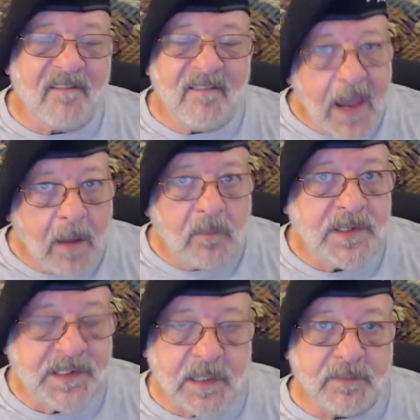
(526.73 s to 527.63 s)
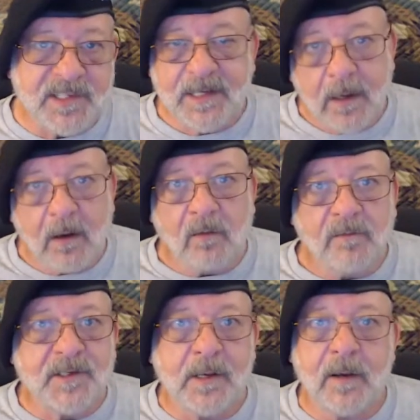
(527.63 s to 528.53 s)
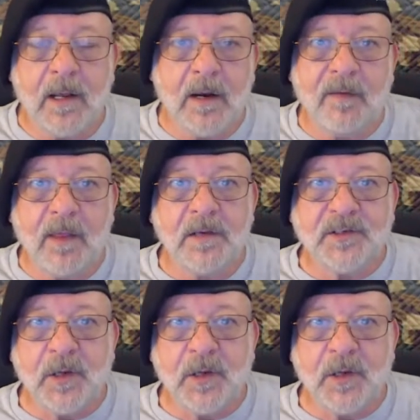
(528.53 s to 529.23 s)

families themselves and everything.